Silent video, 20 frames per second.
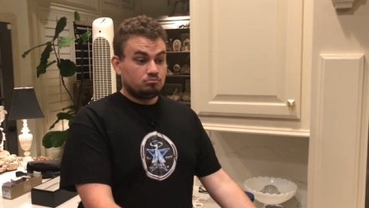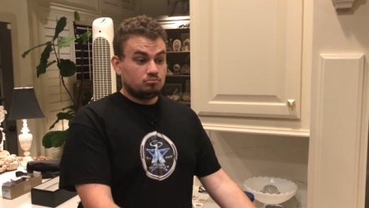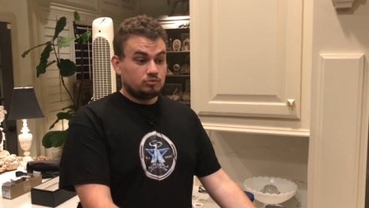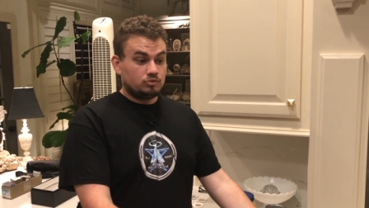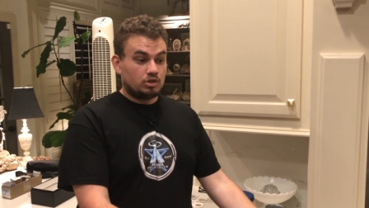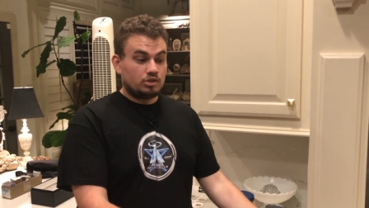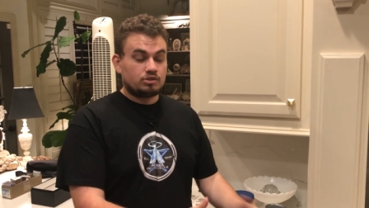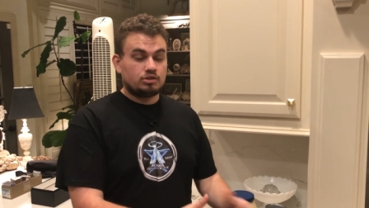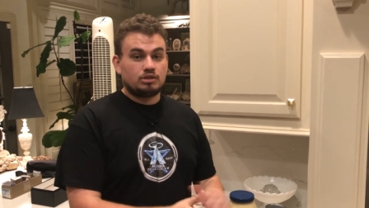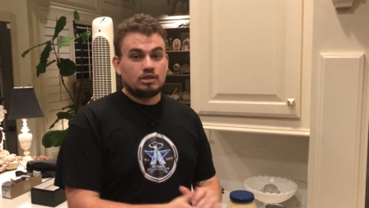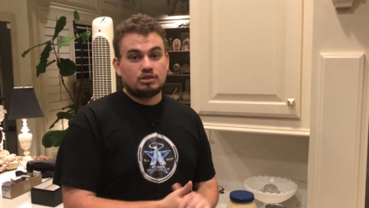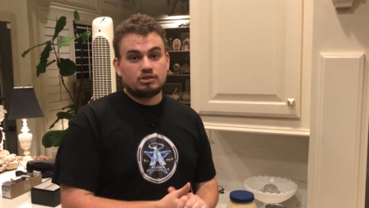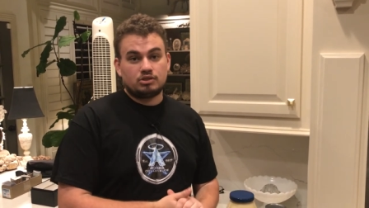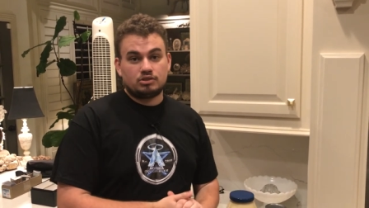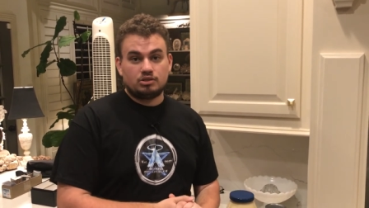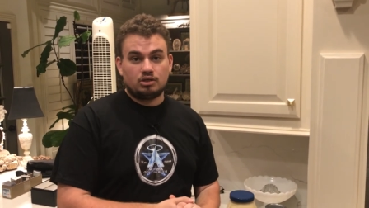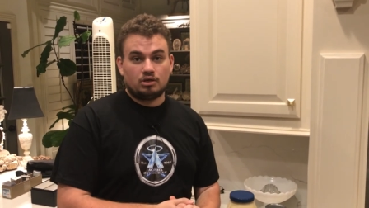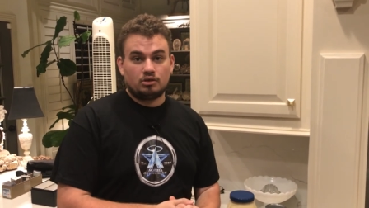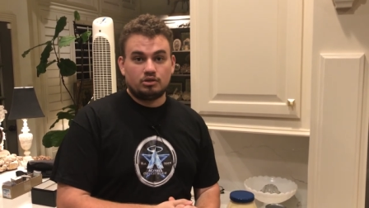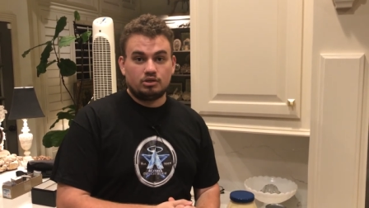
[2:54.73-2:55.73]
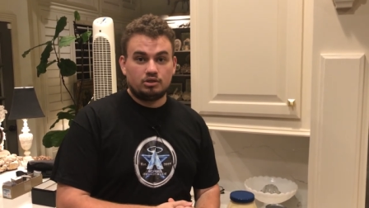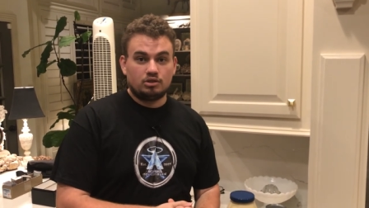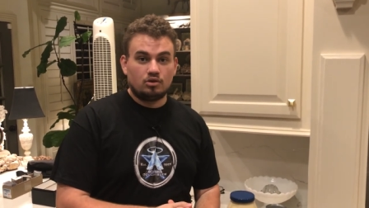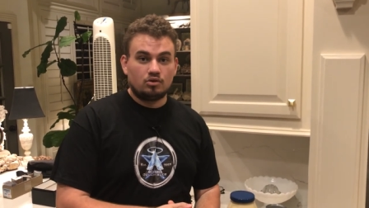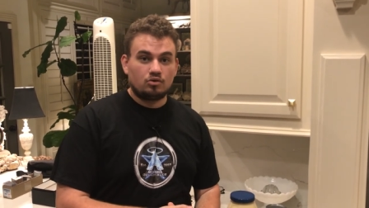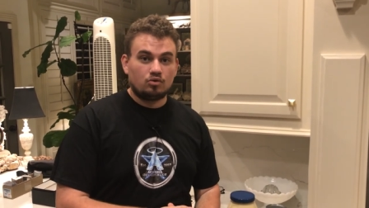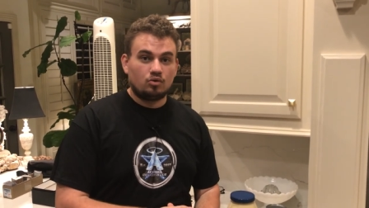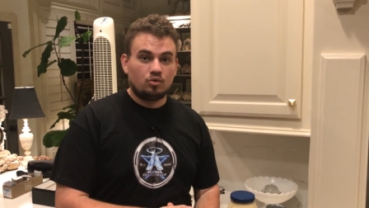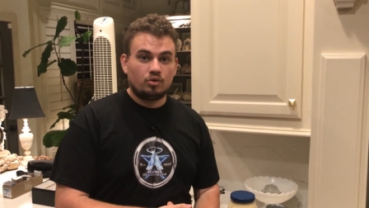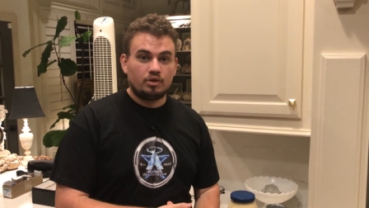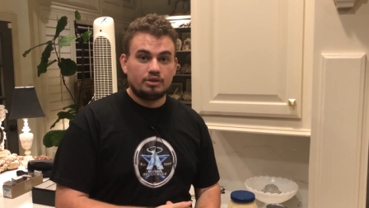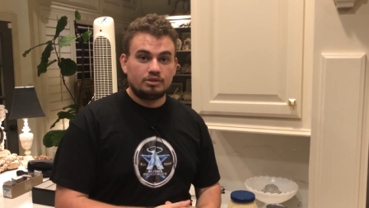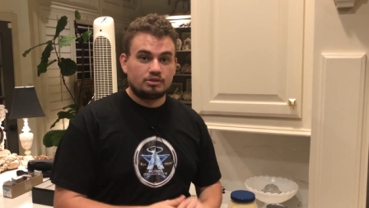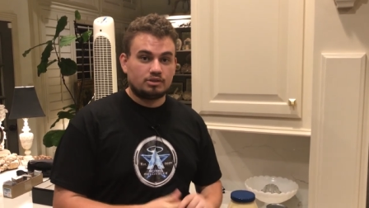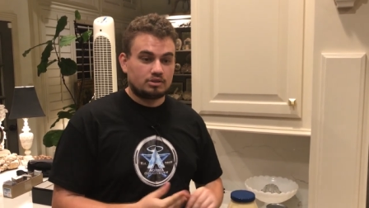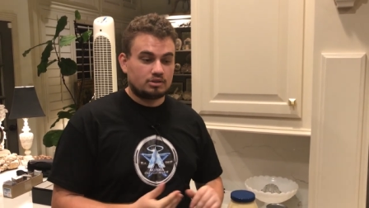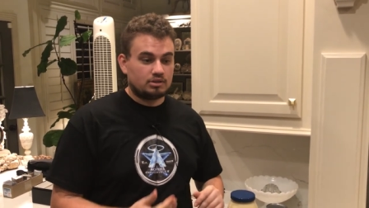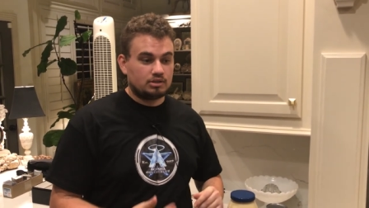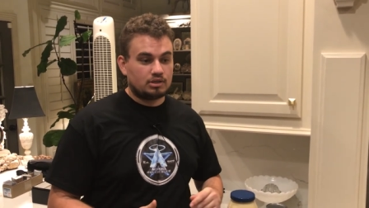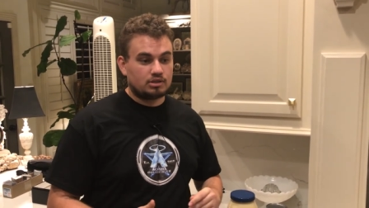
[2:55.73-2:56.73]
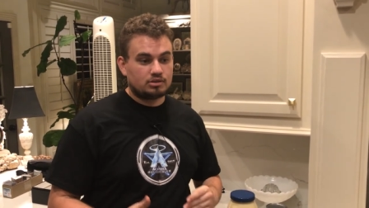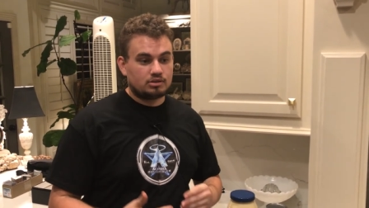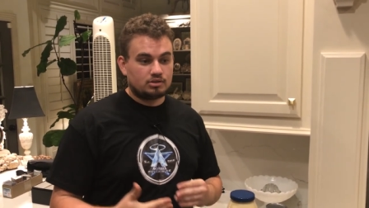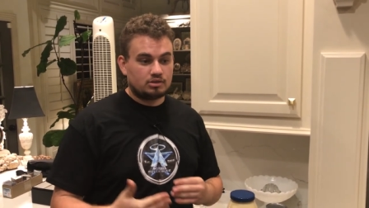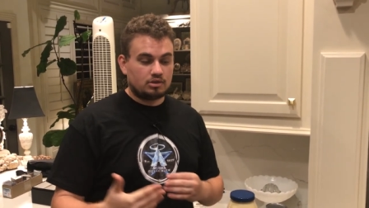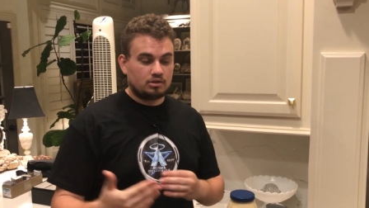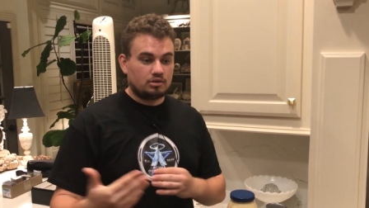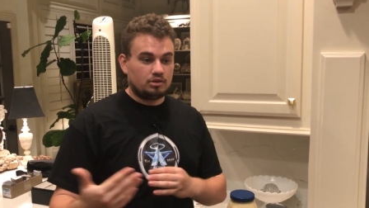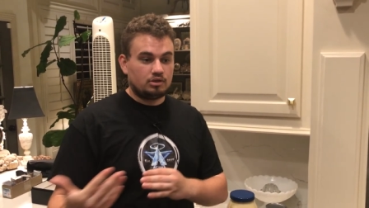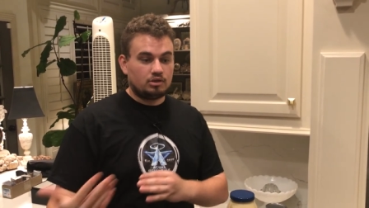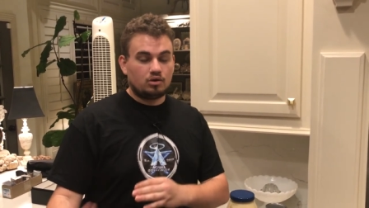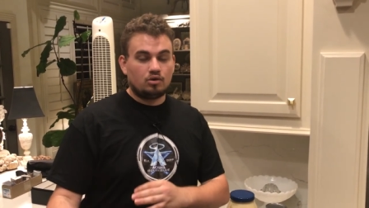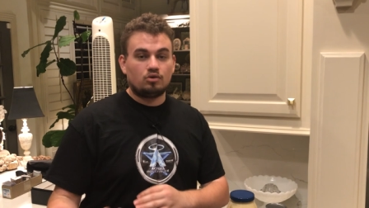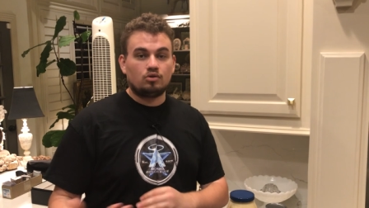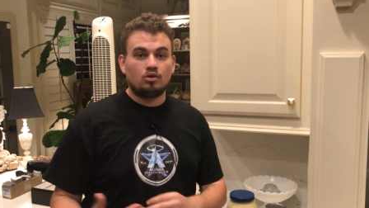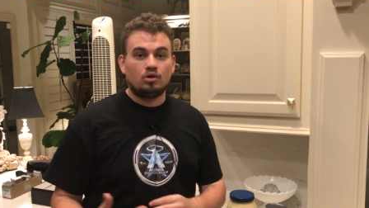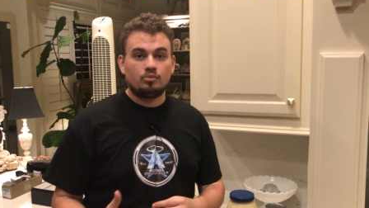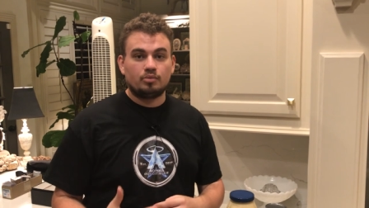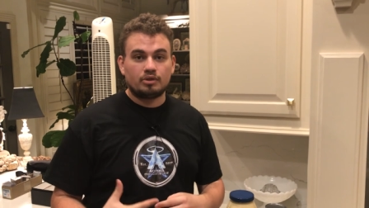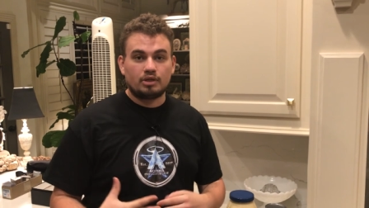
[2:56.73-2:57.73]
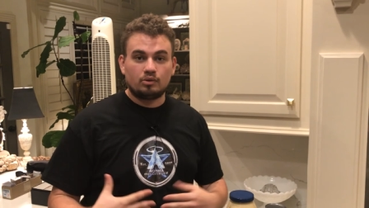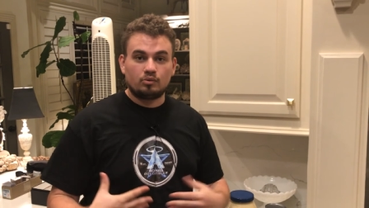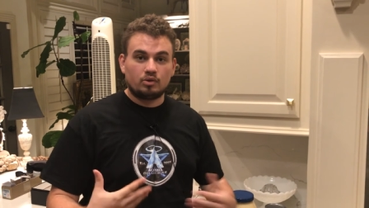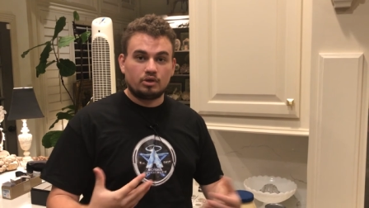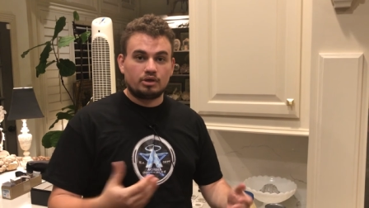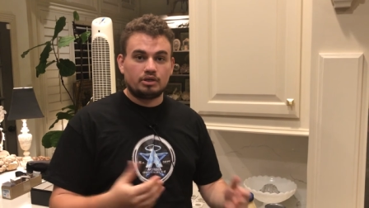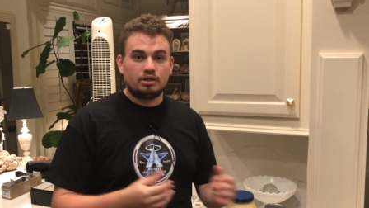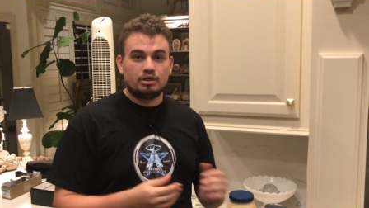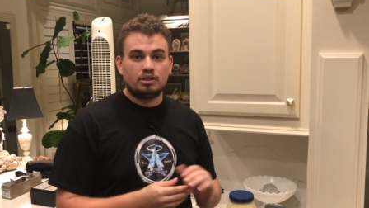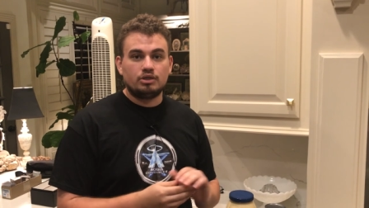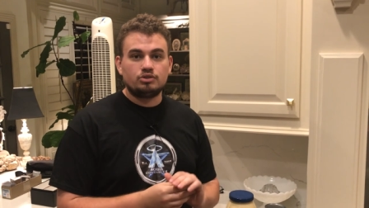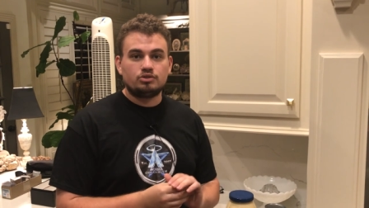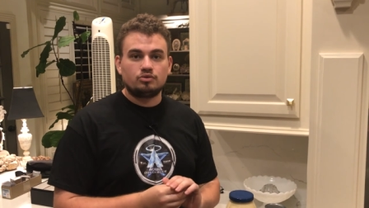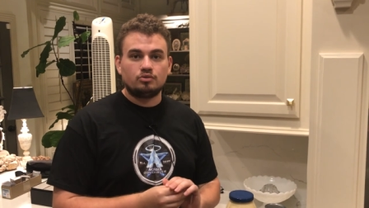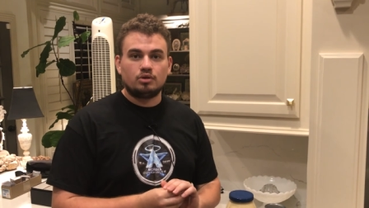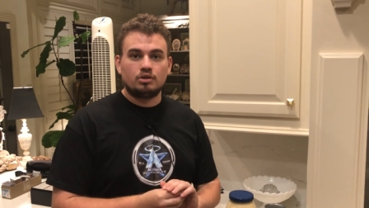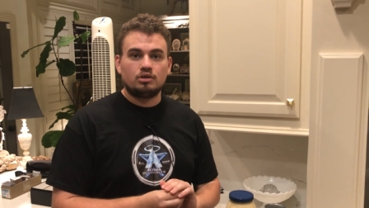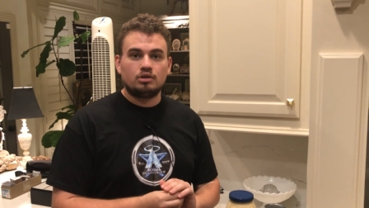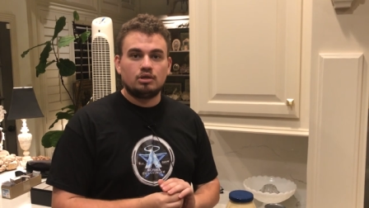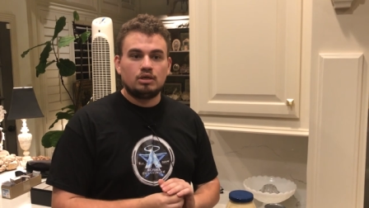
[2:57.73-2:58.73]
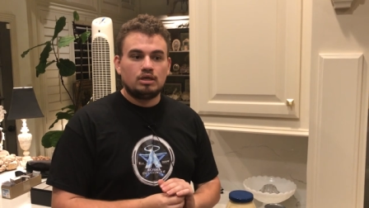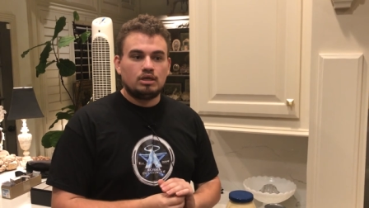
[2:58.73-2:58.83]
doesn't necessarily know coins, doesn't necessarily know gold, but they want to get into it,